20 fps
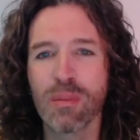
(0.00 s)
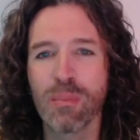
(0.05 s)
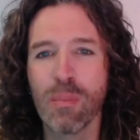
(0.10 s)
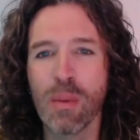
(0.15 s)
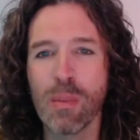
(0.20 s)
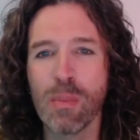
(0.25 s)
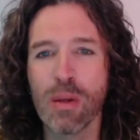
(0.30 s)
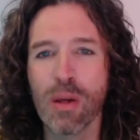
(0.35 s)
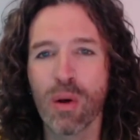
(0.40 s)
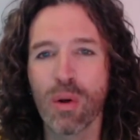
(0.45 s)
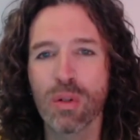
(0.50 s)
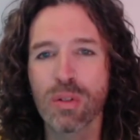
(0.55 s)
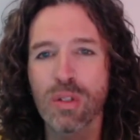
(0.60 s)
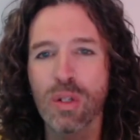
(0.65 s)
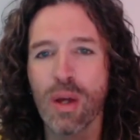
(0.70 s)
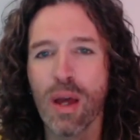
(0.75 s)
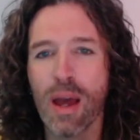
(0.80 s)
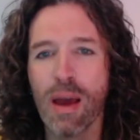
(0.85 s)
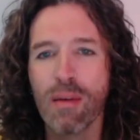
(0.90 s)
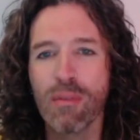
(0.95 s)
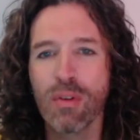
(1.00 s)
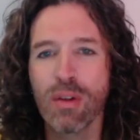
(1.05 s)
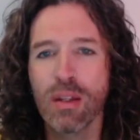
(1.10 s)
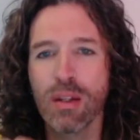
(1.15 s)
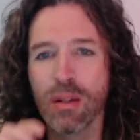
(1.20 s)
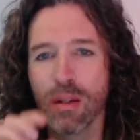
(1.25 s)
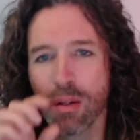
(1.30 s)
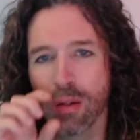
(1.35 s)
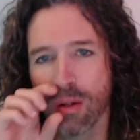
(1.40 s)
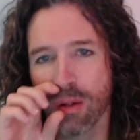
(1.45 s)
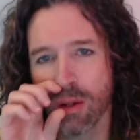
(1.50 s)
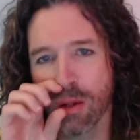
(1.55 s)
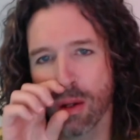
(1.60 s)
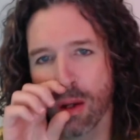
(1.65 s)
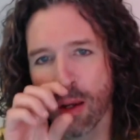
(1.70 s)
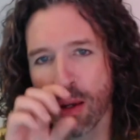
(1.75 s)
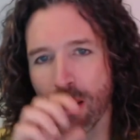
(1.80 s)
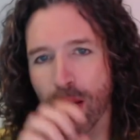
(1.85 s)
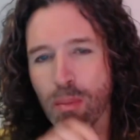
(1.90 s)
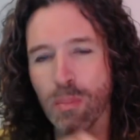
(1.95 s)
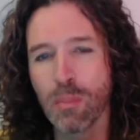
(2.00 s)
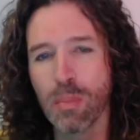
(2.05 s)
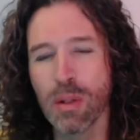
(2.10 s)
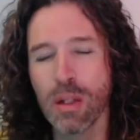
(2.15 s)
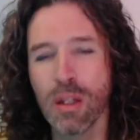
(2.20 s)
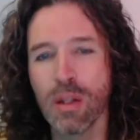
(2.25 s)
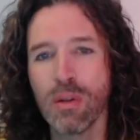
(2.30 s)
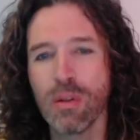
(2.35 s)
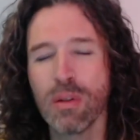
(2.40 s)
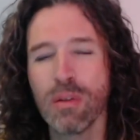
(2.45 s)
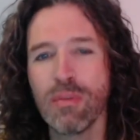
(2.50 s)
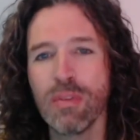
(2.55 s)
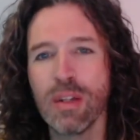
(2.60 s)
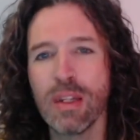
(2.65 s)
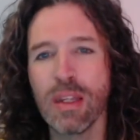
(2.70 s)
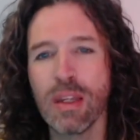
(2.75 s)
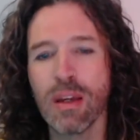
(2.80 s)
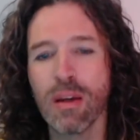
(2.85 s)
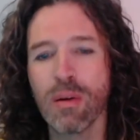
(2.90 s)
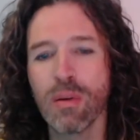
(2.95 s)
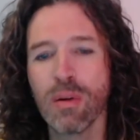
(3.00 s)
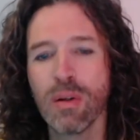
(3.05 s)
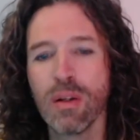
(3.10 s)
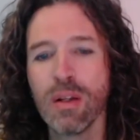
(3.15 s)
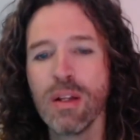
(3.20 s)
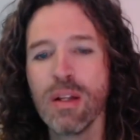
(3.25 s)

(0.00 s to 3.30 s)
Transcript: maybe also have it uh, below the video.